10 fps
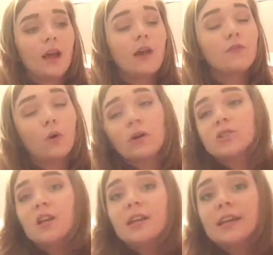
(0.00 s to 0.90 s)

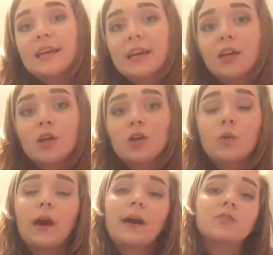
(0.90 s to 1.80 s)
Unfortunately, you
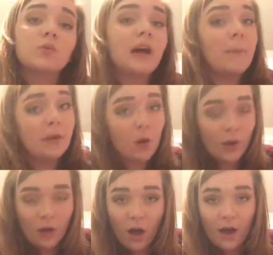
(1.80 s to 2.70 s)
guys will not be
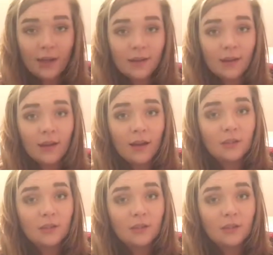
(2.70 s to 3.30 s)
going on